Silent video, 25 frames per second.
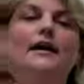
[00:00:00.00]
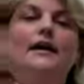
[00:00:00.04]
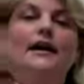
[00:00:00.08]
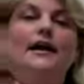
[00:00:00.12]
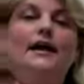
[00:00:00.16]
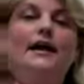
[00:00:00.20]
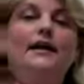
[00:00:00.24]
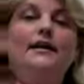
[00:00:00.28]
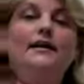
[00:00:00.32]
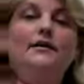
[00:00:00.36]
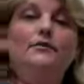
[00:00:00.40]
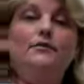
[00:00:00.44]

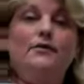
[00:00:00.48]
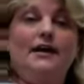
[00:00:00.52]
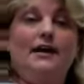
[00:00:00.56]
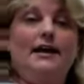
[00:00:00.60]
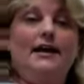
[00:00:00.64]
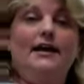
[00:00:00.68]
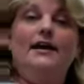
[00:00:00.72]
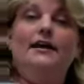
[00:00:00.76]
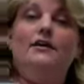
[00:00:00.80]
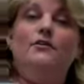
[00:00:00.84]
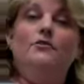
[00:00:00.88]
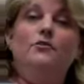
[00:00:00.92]
Anyway,
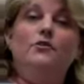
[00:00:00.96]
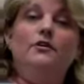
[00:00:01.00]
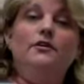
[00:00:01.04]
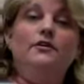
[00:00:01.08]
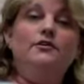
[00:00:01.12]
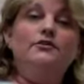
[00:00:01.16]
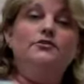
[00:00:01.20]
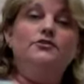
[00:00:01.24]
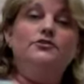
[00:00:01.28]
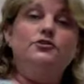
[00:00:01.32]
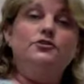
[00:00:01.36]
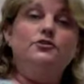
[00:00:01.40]
in order
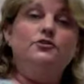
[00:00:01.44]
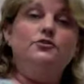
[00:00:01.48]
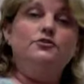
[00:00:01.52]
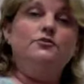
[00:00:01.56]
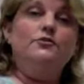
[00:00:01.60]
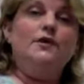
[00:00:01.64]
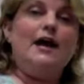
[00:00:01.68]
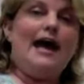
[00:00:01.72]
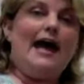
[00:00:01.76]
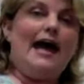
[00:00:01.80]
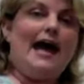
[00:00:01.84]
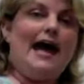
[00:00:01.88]
to
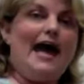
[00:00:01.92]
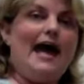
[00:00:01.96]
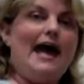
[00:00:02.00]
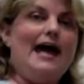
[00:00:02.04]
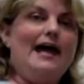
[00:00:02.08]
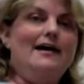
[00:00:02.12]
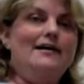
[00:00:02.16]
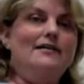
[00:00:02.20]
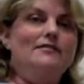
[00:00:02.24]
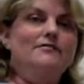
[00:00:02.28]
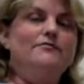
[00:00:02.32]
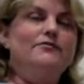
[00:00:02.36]

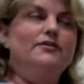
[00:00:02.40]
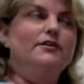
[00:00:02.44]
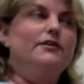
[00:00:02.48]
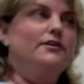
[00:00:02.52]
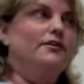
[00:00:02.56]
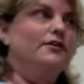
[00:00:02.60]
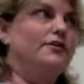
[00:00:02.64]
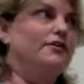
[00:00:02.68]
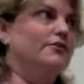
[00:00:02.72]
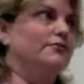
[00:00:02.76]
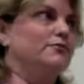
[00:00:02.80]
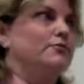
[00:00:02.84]
have
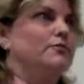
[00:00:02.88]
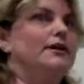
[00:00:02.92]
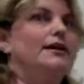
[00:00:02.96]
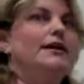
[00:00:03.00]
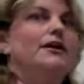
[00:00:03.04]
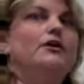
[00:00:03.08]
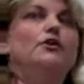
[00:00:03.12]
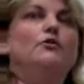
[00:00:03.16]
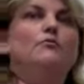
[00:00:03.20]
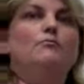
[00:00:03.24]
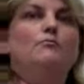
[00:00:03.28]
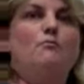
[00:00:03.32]
3
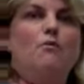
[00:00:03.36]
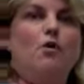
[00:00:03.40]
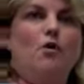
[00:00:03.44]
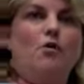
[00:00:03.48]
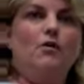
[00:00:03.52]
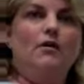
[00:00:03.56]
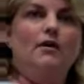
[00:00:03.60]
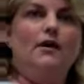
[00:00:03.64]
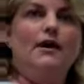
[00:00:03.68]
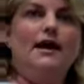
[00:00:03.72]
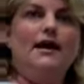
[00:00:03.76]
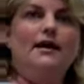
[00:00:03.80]
or
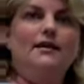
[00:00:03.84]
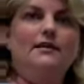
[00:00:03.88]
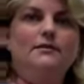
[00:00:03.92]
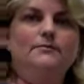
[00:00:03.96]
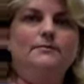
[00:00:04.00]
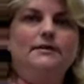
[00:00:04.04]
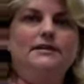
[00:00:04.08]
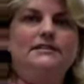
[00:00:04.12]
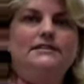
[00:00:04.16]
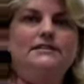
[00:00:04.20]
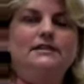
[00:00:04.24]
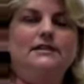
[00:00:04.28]
more
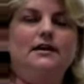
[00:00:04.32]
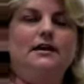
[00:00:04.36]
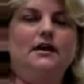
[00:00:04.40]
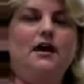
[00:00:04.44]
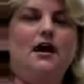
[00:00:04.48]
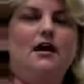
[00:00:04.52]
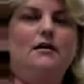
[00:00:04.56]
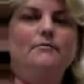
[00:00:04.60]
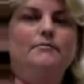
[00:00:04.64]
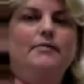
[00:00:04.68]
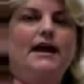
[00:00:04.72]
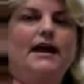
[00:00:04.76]
elements in a
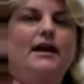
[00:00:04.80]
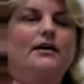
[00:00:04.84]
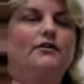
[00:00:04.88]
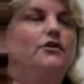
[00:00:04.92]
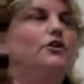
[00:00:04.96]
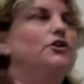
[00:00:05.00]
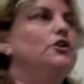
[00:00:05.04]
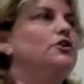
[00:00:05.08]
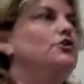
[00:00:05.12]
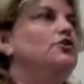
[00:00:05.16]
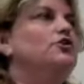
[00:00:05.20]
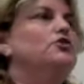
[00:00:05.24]
compound,
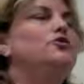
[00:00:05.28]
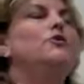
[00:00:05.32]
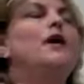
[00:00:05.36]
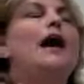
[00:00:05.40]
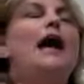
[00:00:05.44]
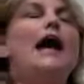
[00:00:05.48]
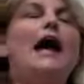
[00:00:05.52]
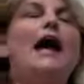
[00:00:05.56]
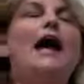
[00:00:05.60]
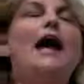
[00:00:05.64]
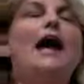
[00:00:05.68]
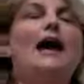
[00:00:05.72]
you
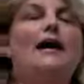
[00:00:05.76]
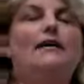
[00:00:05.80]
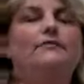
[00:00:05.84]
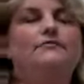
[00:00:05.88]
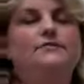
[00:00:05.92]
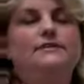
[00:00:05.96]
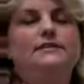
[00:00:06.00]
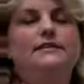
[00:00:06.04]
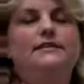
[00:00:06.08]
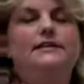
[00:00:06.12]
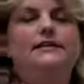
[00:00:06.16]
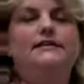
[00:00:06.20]
have
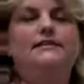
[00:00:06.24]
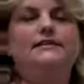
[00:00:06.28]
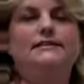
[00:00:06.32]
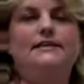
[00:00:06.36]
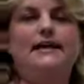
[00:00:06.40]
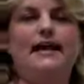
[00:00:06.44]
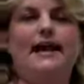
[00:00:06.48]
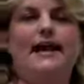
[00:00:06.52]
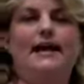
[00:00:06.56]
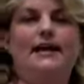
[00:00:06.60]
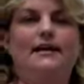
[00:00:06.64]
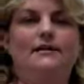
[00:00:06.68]
to
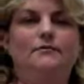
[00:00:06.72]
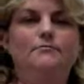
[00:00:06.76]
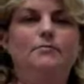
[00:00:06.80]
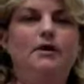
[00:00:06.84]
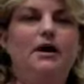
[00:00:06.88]
contain